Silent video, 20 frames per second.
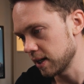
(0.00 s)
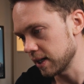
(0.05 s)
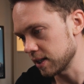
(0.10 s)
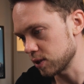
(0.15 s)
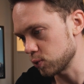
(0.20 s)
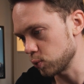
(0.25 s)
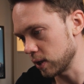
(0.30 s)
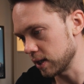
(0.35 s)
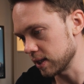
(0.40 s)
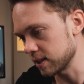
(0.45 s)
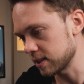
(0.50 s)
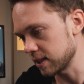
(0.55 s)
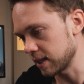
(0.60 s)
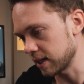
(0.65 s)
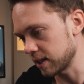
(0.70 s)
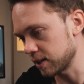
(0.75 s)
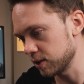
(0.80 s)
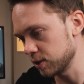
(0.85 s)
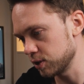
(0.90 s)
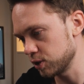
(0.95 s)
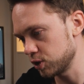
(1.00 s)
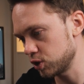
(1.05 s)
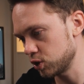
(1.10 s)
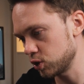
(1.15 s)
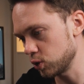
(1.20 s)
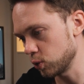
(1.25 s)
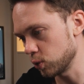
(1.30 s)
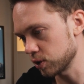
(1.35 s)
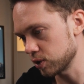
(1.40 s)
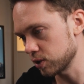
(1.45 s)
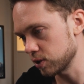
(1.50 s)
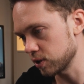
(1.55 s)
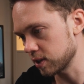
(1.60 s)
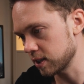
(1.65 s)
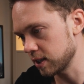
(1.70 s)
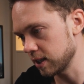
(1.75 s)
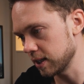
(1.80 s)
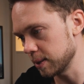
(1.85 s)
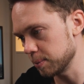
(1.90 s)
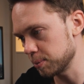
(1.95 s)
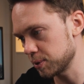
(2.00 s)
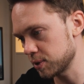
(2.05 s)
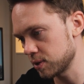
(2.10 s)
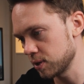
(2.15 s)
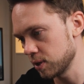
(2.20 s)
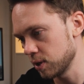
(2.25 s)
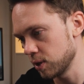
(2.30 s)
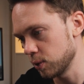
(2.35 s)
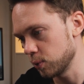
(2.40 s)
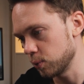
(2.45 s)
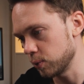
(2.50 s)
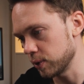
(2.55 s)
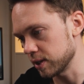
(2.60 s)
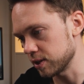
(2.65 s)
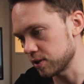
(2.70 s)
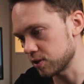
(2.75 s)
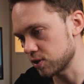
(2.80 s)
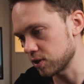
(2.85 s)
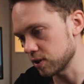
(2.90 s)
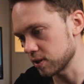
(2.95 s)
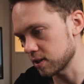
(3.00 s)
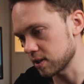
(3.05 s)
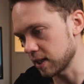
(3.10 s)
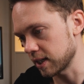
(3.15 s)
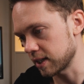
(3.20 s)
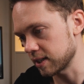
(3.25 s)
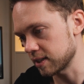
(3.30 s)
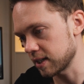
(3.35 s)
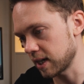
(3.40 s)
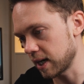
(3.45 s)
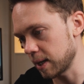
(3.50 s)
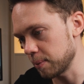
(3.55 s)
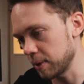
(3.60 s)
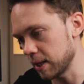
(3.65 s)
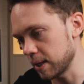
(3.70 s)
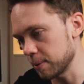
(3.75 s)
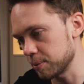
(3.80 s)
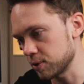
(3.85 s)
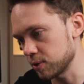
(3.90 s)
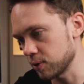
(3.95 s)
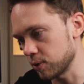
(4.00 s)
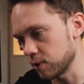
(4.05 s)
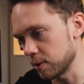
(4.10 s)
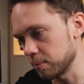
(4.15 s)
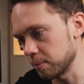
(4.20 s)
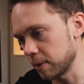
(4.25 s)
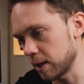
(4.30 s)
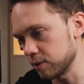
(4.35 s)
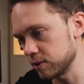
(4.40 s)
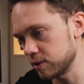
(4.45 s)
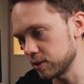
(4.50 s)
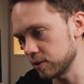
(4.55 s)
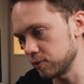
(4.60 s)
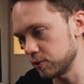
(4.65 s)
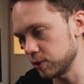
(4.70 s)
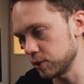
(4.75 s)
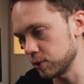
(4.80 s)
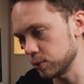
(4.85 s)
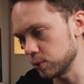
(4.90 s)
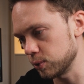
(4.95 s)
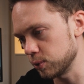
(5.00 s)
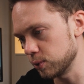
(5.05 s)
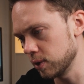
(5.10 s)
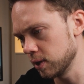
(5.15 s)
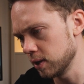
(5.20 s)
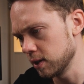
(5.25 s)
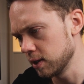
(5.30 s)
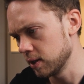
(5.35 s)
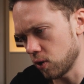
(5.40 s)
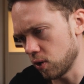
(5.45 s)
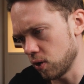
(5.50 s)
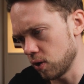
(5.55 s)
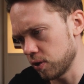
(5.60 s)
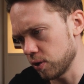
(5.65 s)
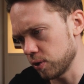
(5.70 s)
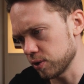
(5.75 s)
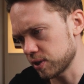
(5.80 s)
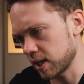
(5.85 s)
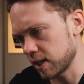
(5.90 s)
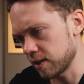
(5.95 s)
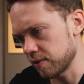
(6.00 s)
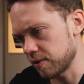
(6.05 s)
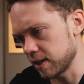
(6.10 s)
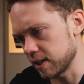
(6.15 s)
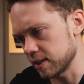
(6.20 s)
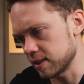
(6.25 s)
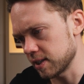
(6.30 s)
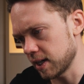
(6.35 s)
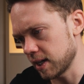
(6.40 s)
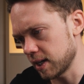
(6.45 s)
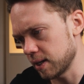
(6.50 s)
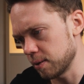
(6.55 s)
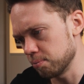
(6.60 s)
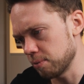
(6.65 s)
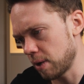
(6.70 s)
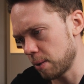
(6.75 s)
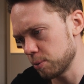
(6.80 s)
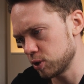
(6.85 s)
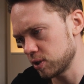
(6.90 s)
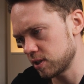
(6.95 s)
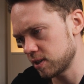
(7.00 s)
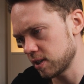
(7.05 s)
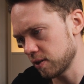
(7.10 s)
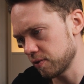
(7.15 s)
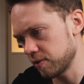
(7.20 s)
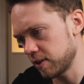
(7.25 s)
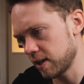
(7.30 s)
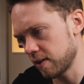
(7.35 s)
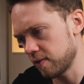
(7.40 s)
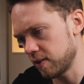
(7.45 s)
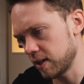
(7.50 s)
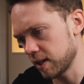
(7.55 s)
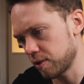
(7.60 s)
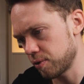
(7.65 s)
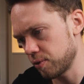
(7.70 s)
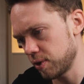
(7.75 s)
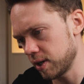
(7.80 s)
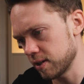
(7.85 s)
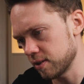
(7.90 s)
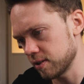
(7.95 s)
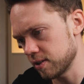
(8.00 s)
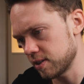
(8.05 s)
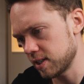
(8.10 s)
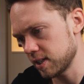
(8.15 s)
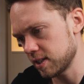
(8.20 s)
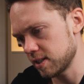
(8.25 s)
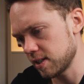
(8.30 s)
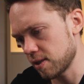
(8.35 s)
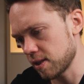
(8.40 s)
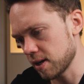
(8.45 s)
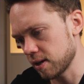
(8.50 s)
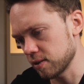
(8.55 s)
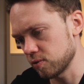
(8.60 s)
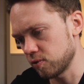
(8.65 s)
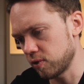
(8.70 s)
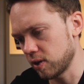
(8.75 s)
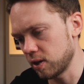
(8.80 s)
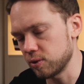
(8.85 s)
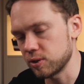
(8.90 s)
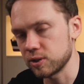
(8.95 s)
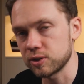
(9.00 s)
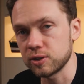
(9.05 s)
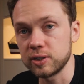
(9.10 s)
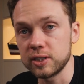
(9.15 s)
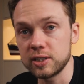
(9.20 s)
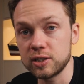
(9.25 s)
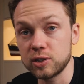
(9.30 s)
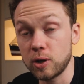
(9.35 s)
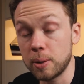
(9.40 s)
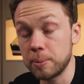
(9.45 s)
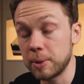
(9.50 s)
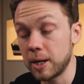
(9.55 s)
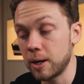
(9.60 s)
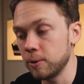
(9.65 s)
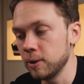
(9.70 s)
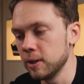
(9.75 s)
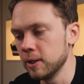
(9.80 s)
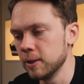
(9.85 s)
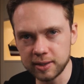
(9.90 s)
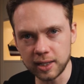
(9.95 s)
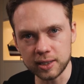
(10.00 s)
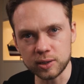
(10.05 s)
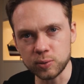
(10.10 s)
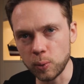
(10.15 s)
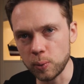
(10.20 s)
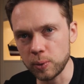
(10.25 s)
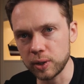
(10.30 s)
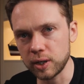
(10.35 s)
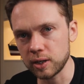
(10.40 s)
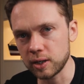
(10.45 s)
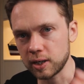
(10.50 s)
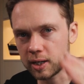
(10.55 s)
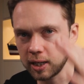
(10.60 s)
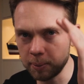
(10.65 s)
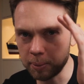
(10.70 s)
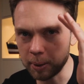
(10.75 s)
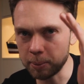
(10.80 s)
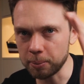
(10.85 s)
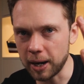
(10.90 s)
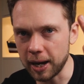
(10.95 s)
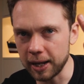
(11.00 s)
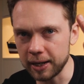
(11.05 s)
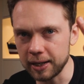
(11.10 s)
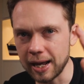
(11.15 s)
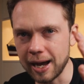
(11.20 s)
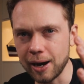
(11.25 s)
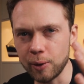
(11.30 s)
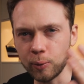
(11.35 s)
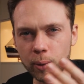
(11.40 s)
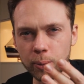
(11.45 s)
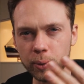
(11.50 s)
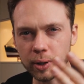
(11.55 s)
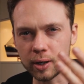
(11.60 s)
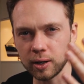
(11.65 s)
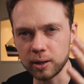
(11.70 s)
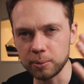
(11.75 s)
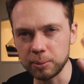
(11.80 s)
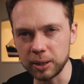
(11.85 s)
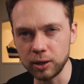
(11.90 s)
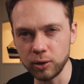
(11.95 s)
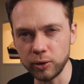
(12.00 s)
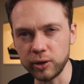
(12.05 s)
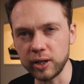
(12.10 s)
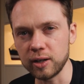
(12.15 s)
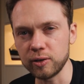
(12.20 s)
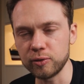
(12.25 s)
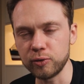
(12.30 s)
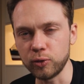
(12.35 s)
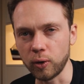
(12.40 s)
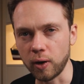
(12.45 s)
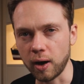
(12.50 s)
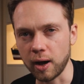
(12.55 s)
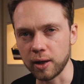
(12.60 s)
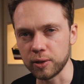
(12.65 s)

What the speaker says: as well as like shorter clips where it's just like a time lapse or a mountain view, all those kind of things. And Mammut itself, they have like 360,000 followers on Instagram now. That's what we're going to keep in mind now when we're going to be looking for